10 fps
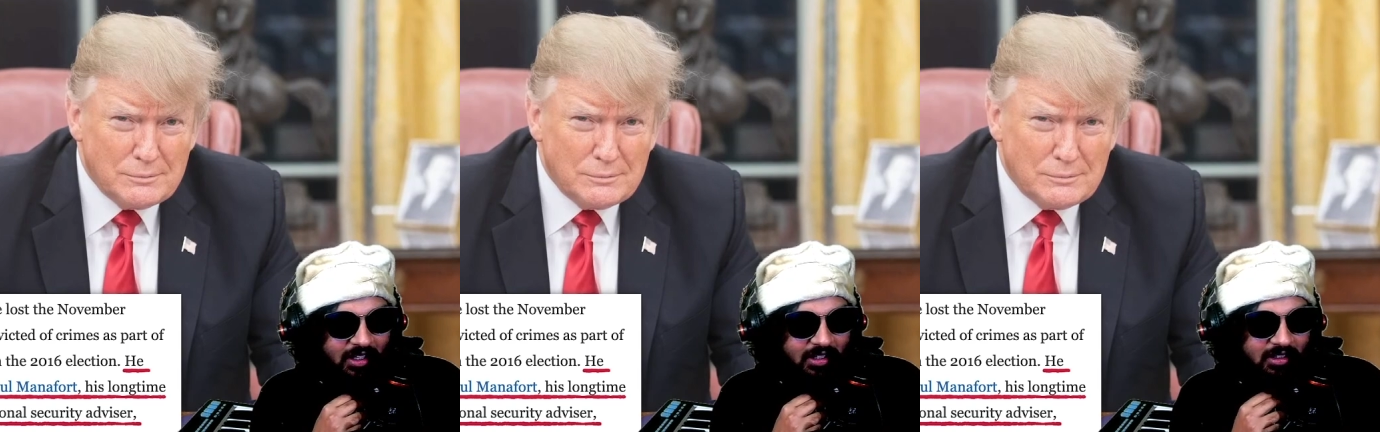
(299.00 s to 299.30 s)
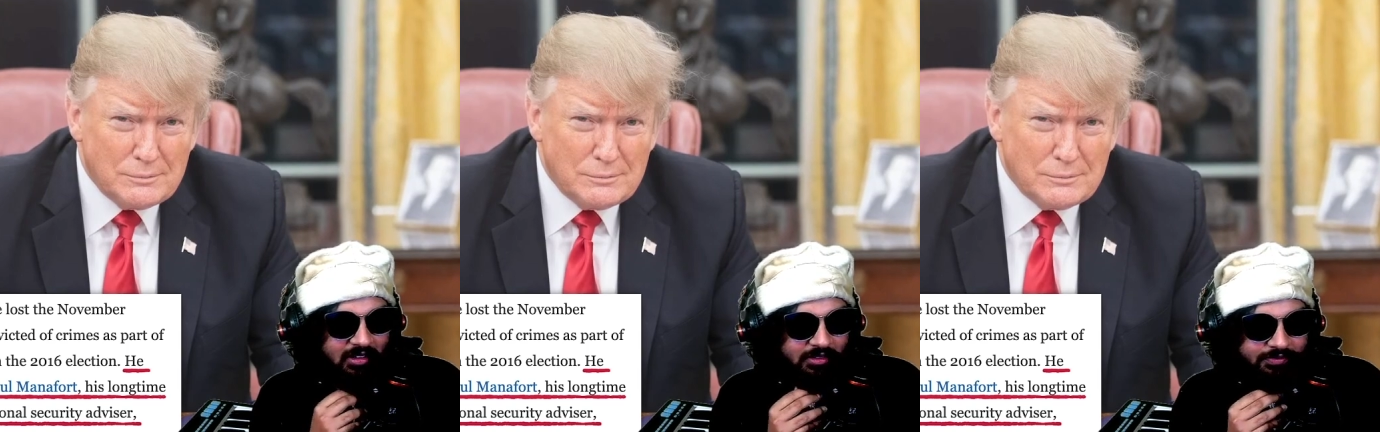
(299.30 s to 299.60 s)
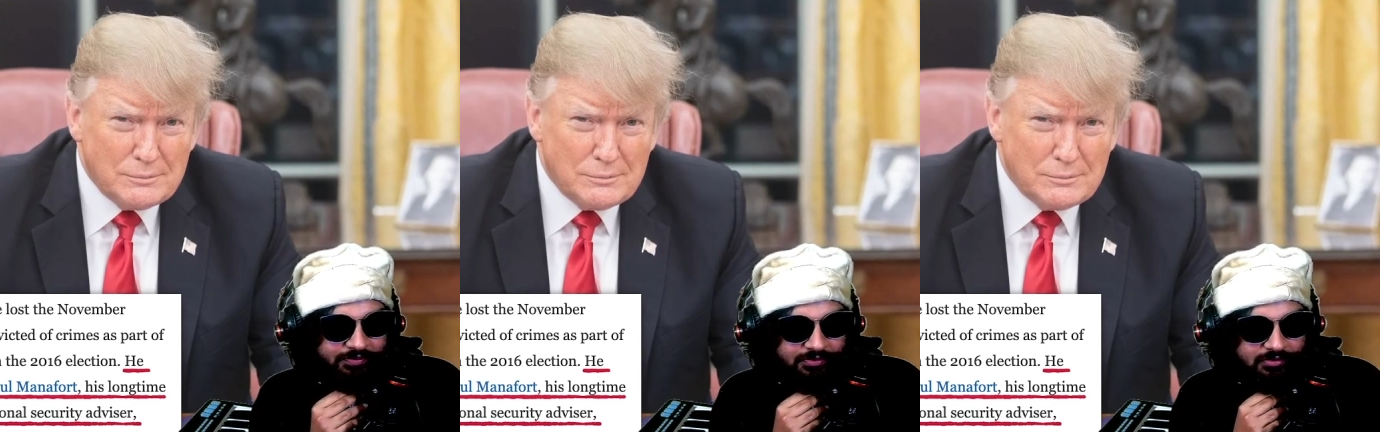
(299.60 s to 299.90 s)
Speaker 1: this uh,
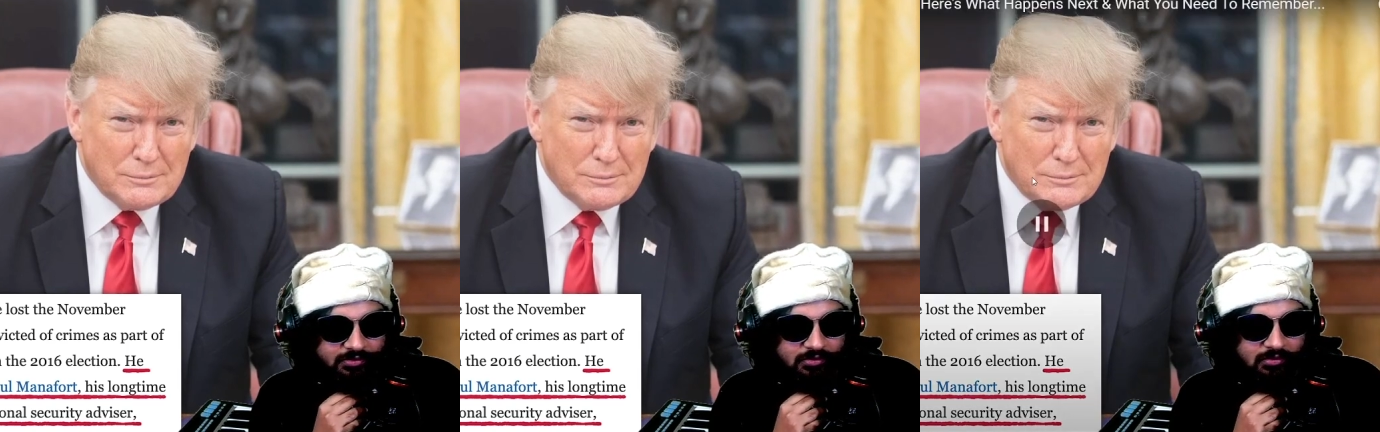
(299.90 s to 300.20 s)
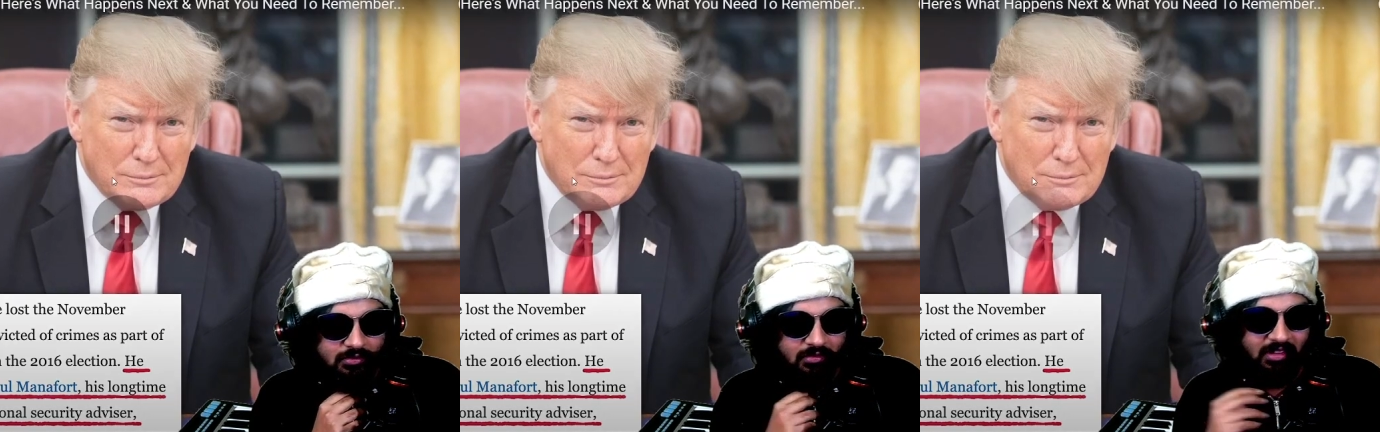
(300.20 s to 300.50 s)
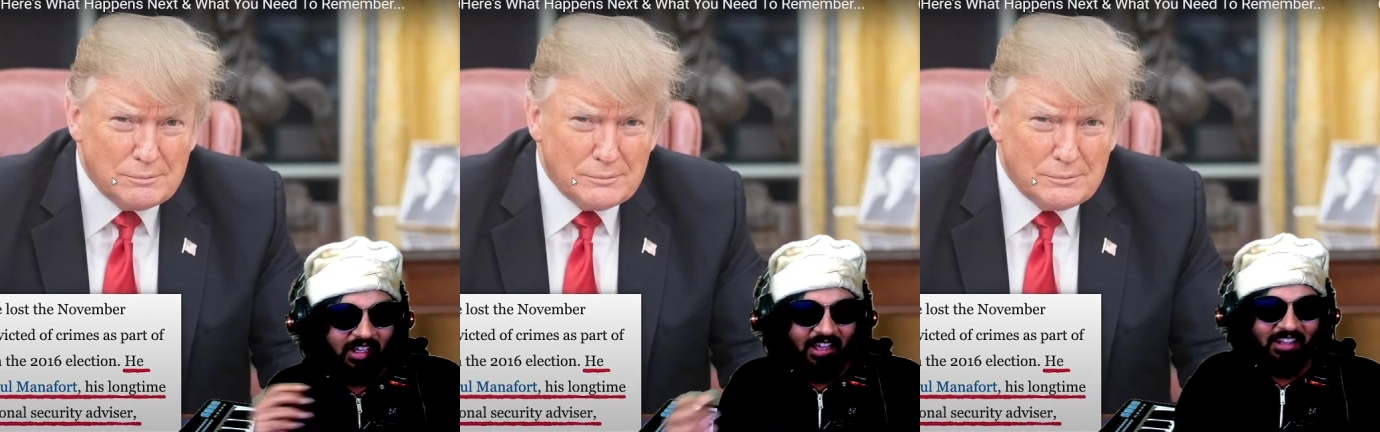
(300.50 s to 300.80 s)
i don't
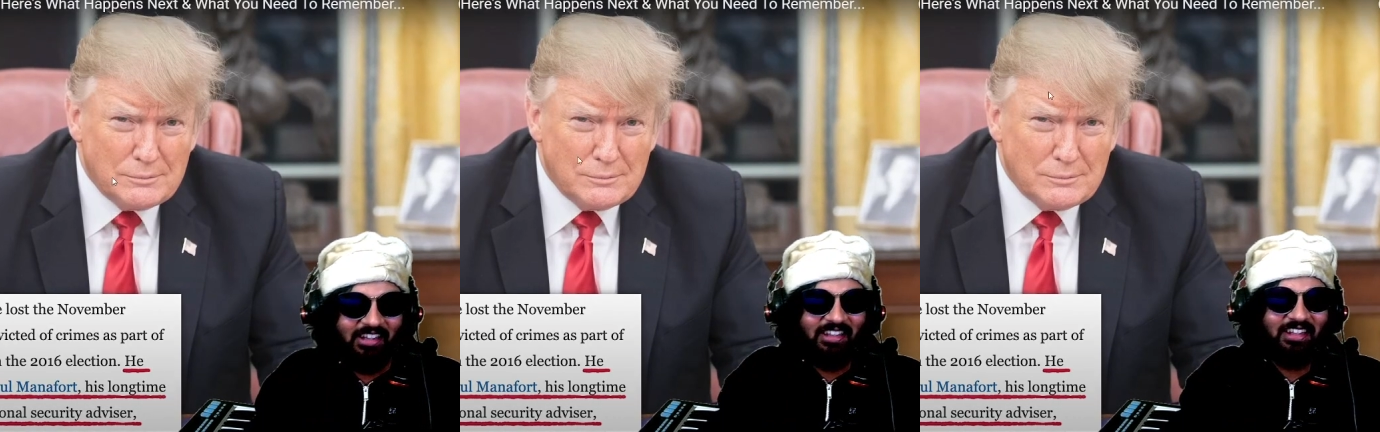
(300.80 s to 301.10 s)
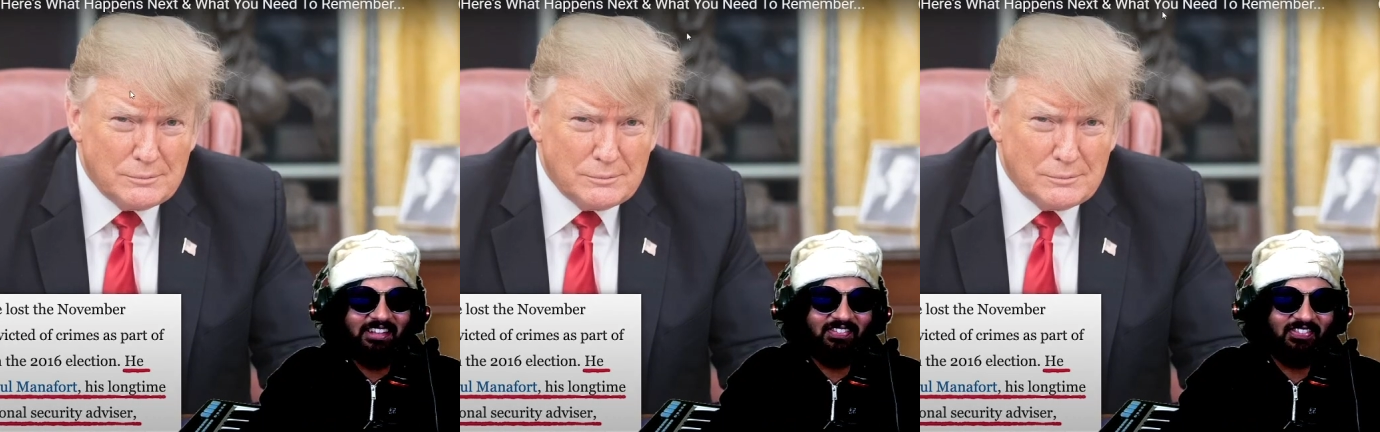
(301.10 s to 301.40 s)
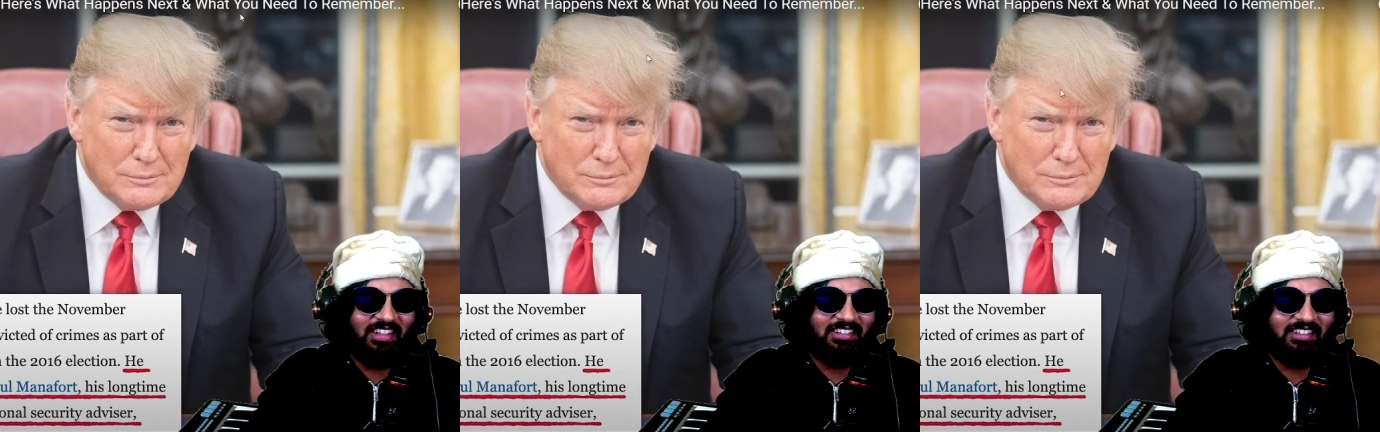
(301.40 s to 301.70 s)
uh, look at his
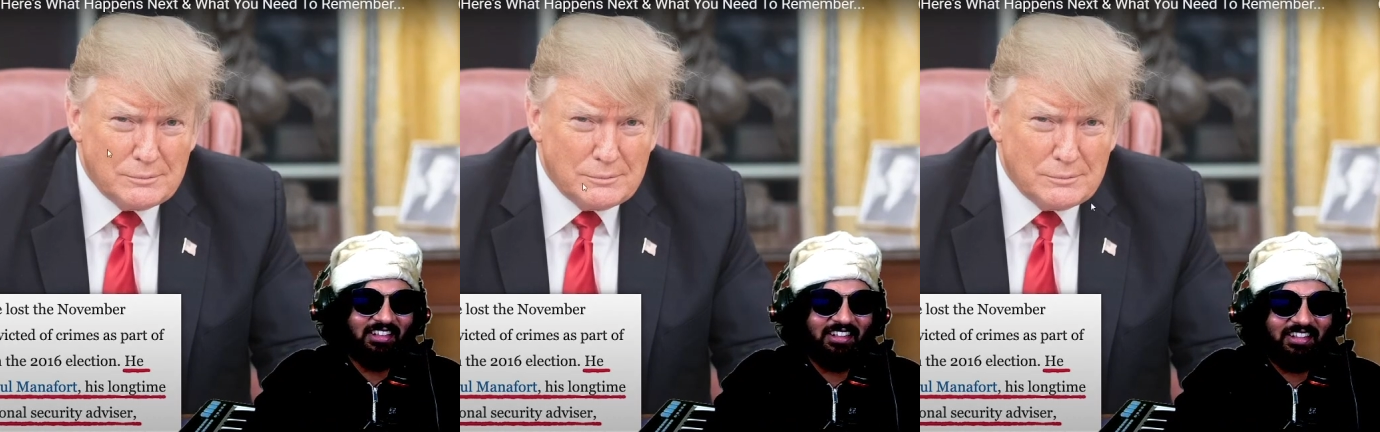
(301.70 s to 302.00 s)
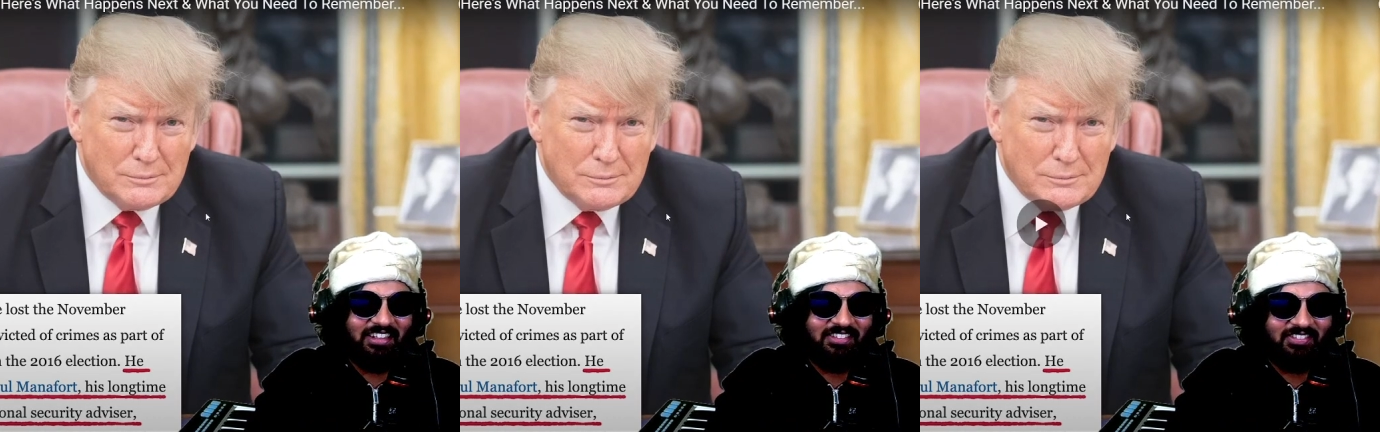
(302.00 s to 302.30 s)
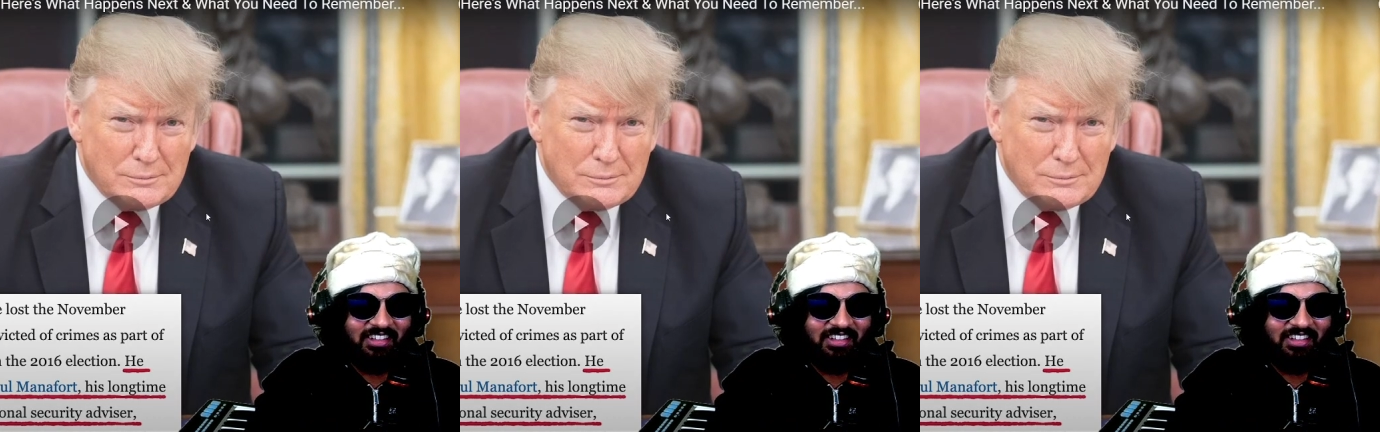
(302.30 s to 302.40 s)
face look at his no,